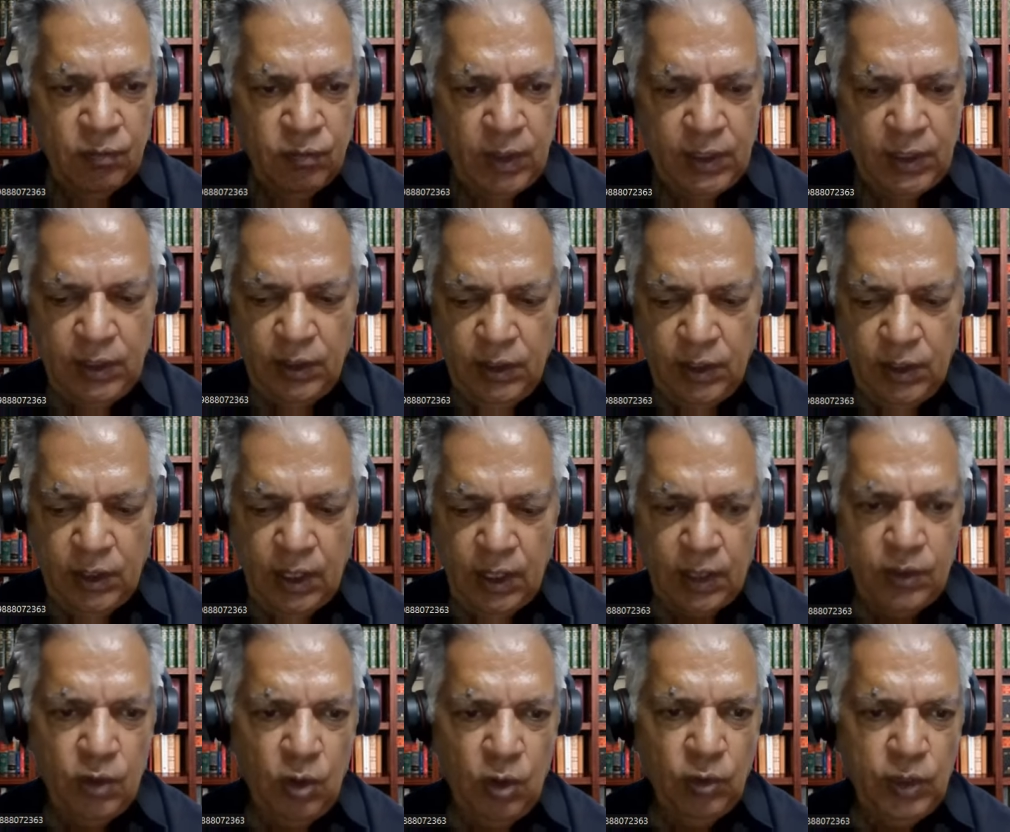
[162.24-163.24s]
But it
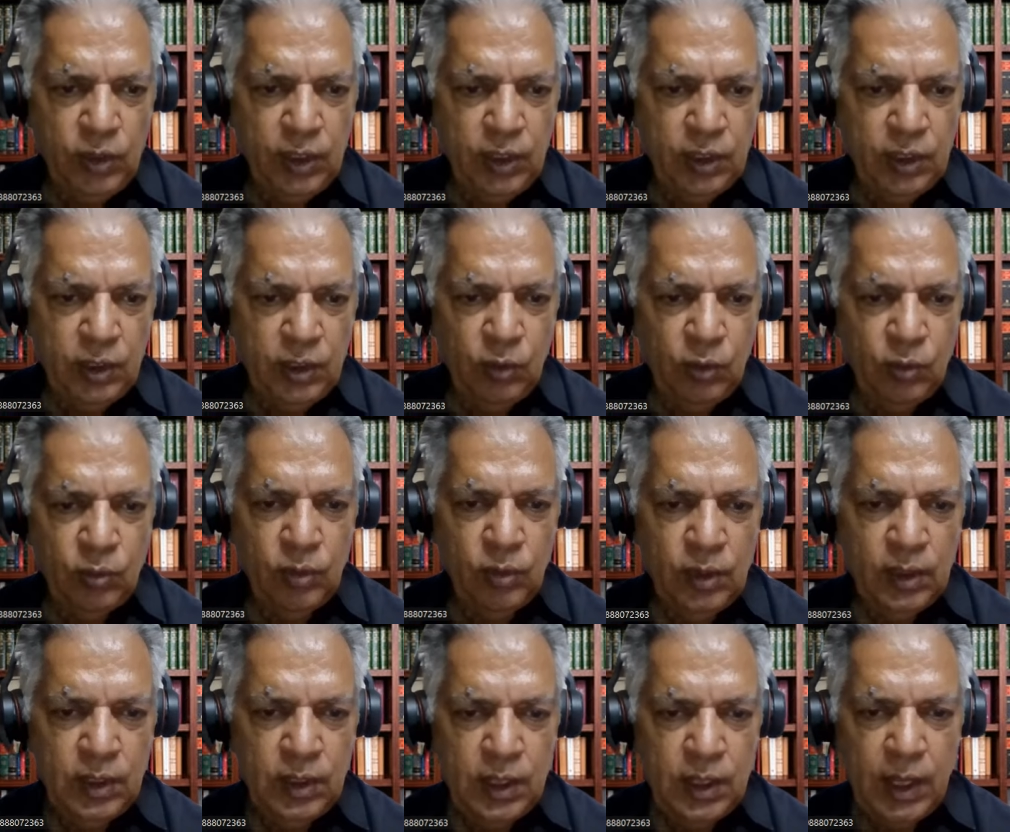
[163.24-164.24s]
does not include
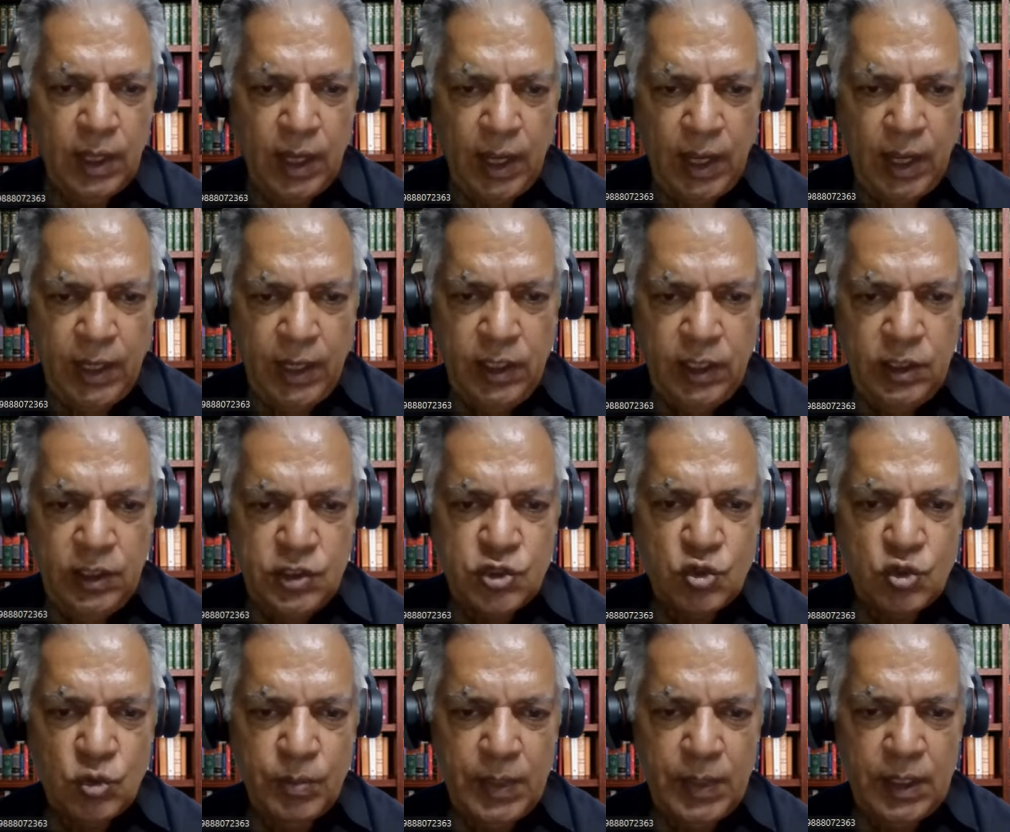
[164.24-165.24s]
any
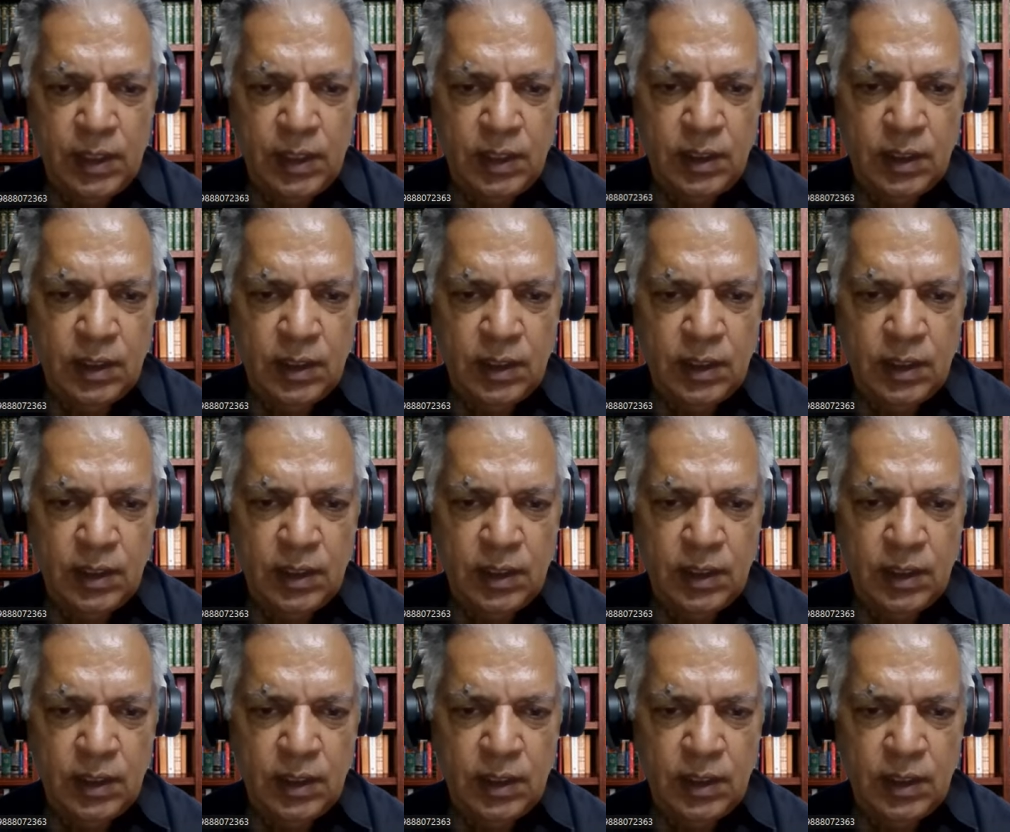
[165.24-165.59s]
instrument